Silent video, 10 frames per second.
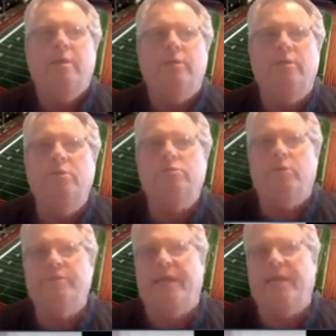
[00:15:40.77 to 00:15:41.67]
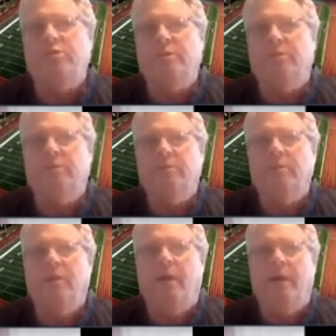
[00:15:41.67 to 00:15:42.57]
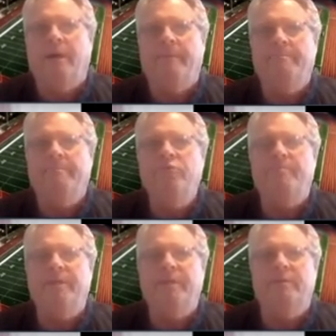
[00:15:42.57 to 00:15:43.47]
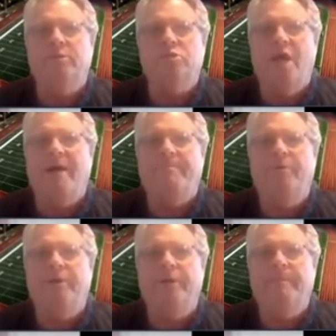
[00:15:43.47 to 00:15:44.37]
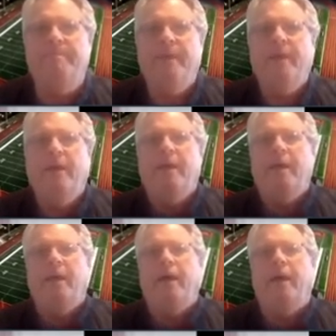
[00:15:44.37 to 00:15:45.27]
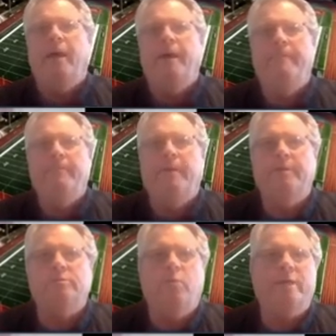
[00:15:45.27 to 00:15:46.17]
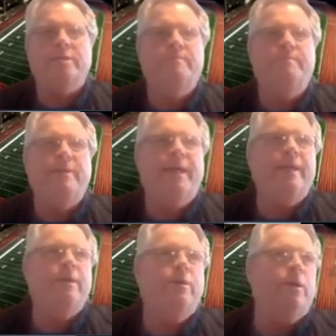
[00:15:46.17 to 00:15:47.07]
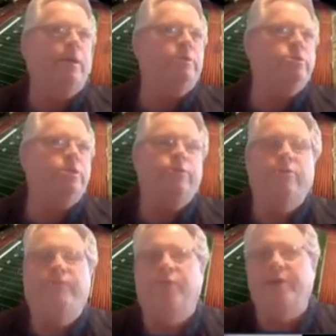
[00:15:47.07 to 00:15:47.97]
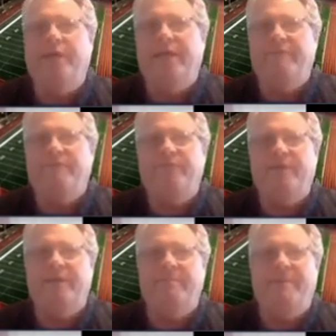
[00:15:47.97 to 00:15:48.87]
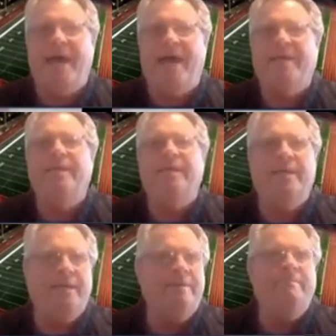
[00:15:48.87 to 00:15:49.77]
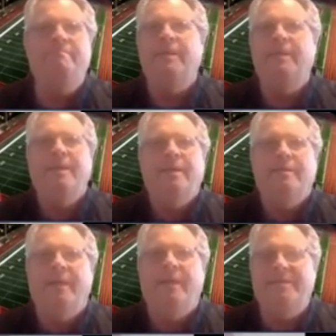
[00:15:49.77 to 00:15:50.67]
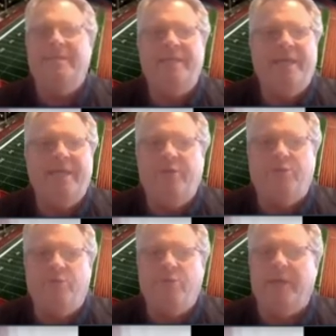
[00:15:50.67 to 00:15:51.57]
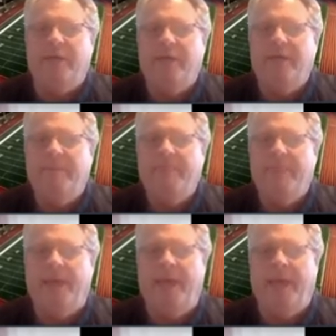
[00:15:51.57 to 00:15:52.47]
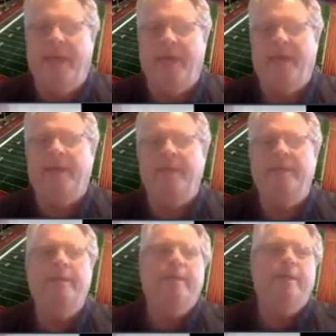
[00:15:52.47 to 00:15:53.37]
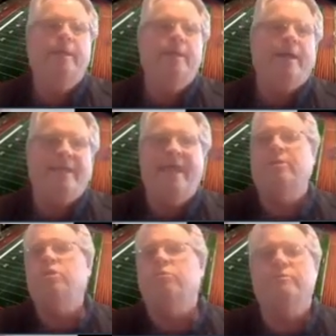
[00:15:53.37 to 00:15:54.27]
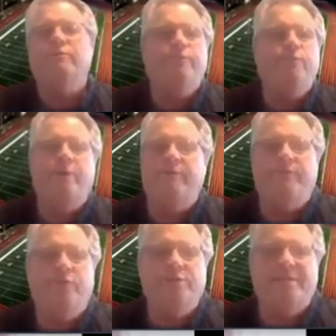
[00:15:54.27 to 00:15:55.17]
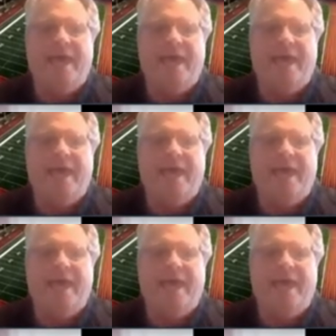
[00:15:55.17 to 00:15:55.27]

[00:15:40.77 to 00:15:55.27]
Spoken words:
use rotational movement in the shot put, as a Western PA girl, and she threw 48 feet back in 1983. And again, she was one of the first